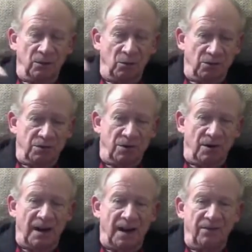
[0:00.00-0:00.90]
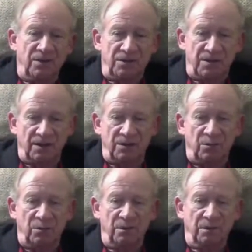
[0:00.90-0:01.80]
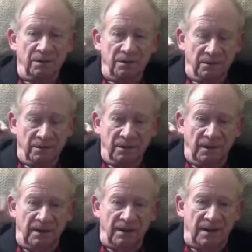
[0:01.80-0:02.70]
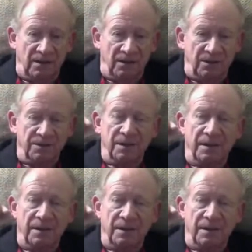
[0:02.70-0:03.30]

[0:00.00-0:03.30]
or start having sexual encounters.